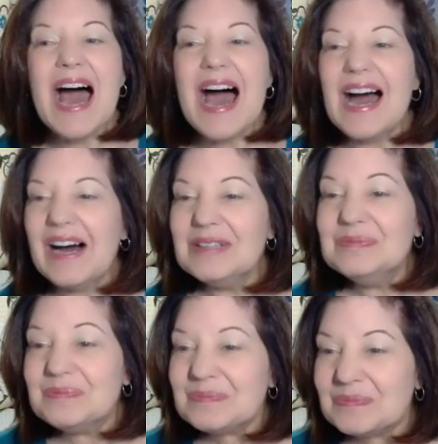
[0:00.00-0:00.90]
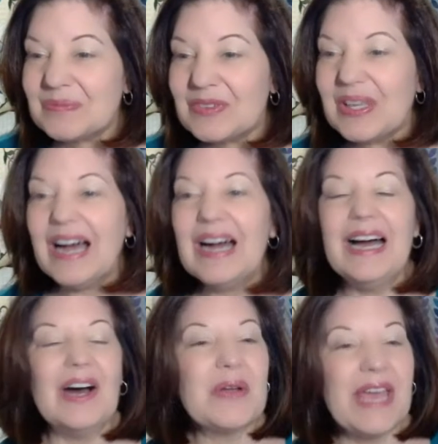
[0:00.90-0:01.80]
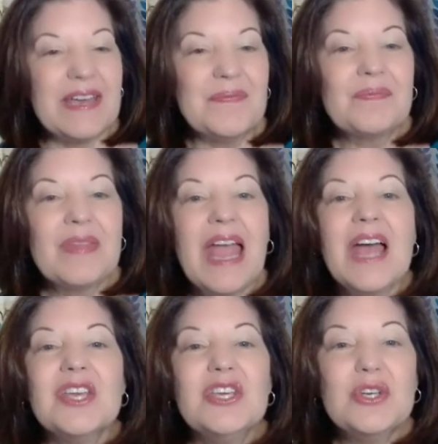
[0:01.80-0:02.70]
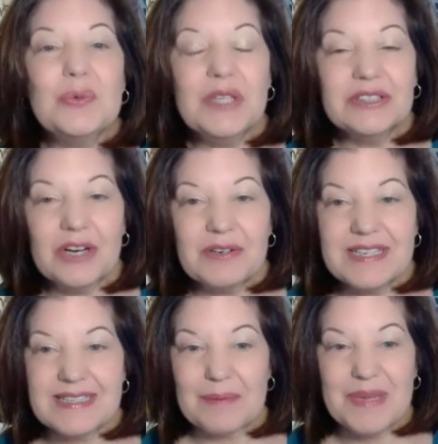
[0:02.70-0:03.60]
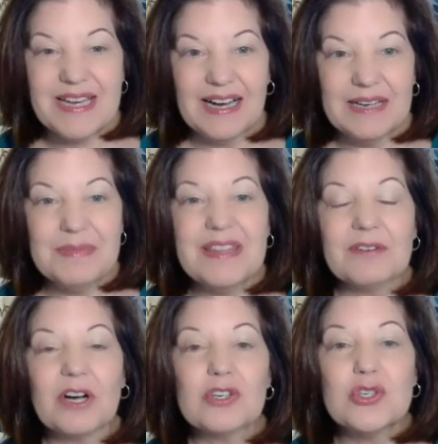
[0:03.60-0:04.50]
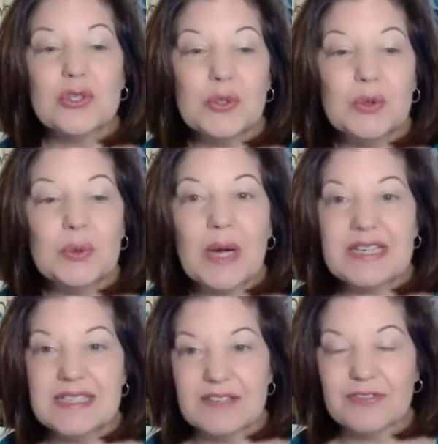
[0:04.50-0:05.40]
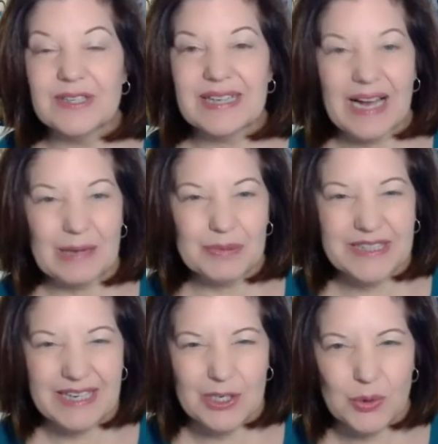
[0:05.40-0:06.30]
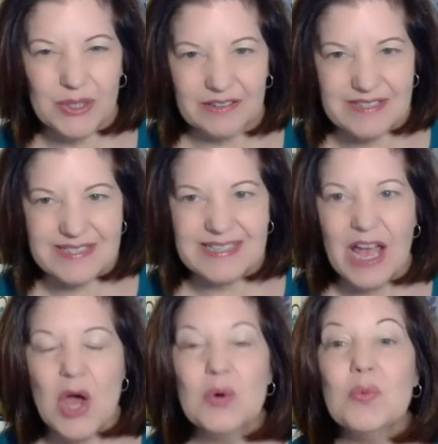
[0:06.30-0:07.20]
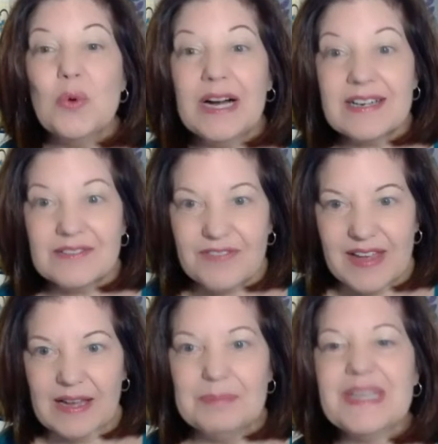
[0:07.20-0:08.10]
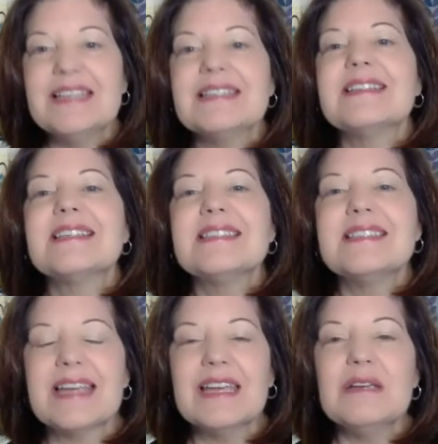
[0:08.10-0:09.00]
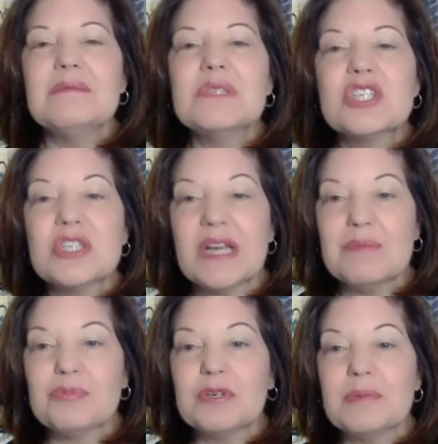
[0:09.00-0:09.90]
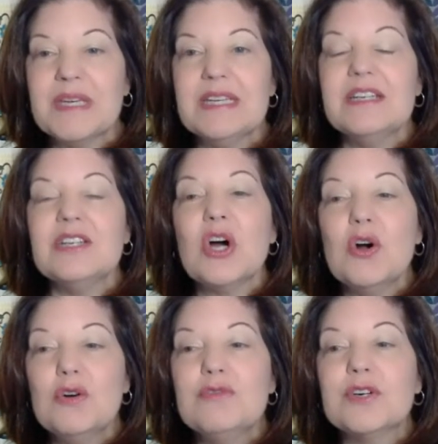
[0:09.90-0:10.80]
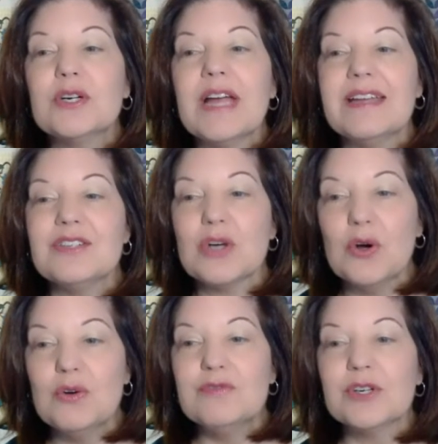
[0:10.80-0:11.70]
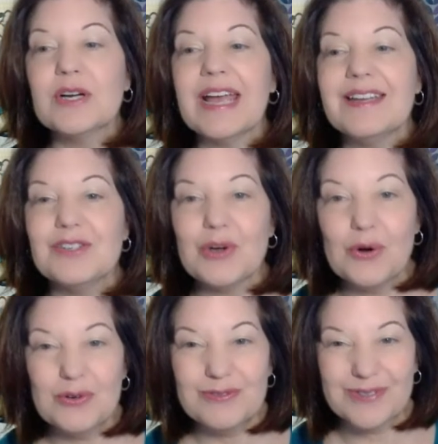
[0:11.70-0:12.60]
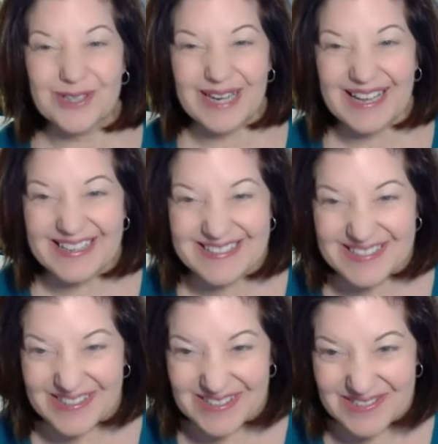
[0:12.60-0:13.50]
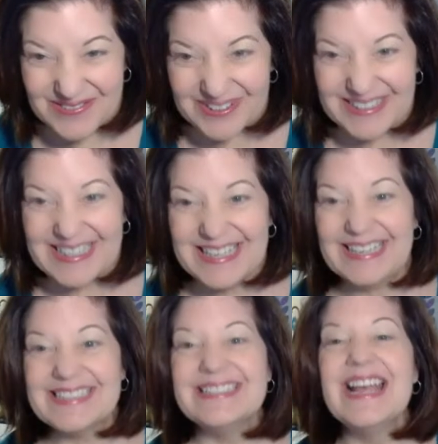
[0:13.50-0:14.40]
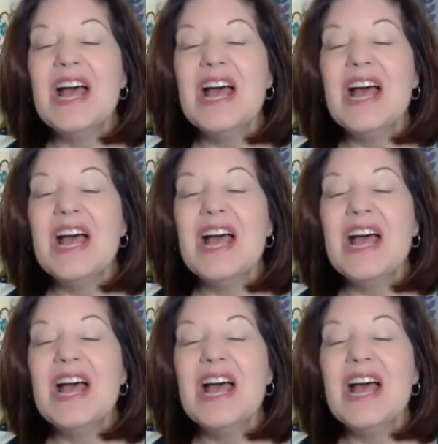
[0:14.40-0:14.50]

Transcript: Okay, you will notice that behind me there are two different applique quilts. One of them is the same shape repeated over and over and over and over again.